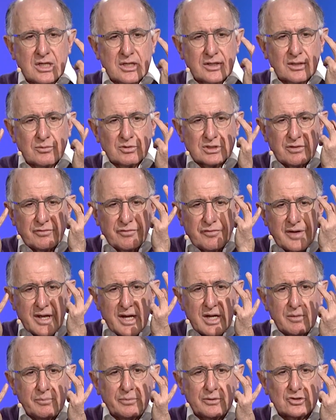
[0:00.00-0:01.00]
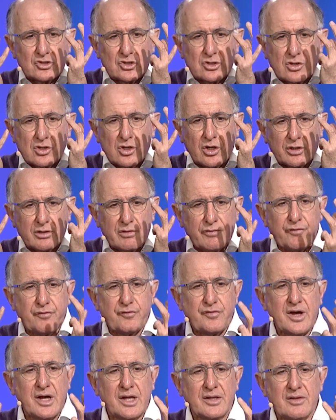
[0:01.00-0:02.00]
that was available to God the
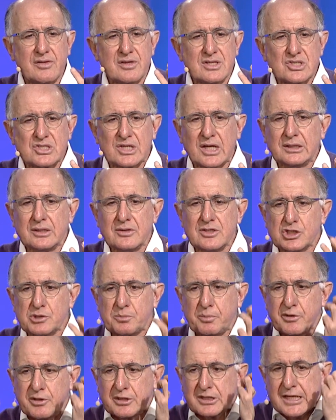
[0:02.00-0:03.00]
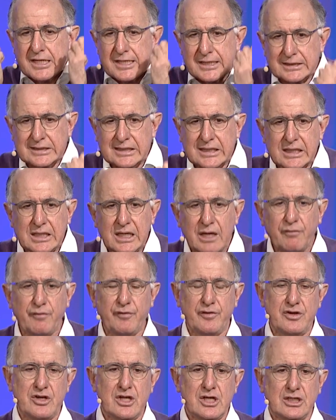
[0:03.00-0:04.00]
Father, the Son, and the Spirit, is
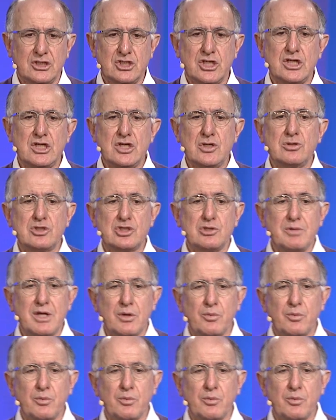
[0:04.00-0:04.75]
given to you, to me.